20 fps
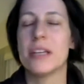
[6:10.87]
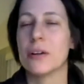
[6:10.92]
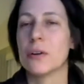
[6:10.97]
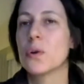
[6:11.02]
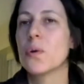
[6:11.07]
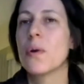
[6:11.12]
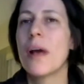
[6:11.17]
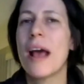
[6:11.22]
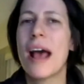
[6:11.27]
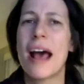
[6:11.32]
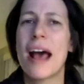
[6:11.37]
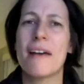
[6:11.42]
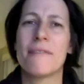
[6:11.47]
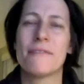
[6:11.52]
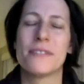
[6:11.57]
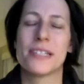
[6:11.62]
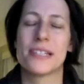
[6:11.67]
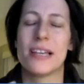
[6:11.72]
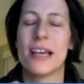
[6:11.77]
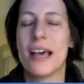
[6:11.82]

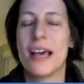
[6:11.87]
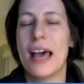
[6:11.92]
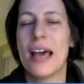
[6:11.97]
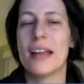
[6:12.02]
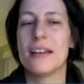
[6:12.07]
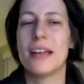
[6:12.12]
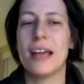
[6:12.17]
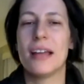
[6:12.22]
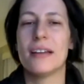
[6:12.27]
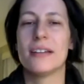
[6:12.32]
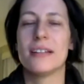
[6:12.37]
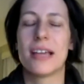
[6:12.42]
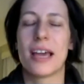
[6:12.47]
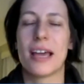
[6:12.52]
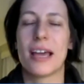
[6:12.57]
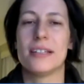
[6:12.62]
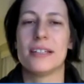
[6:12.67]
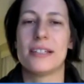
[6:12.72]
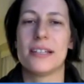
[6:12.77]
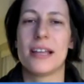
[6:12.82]
crafts and
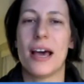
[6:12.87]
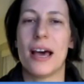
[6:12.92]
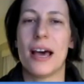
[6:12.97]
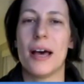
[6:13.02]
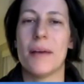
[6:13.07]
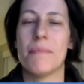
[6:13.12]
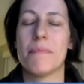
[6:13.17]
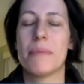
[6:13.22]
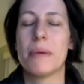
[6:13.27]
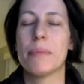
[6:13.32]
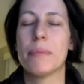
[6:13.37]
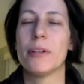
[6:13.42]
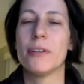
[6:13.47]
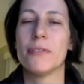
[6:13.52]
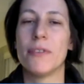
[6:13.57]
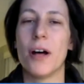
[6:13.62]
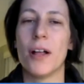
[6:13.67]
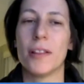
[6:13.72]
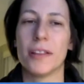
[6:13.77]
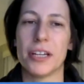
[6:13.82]
get people of
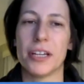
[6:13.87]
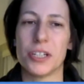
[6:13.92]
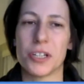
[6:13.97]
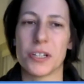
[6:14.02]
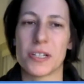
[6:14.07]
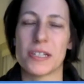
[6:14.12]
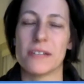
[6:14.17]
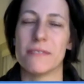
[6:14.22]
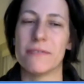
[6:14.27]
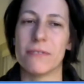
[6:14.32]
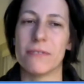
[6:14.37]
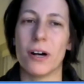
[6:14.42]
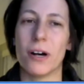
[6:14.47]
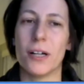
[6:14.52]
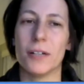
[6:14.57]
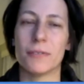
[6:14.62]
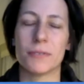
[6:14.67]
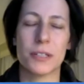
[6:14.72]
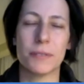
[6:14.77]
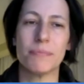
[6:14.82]
all ages
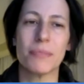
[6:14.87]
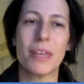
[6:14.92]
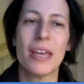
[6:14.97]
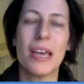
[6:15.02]
involved.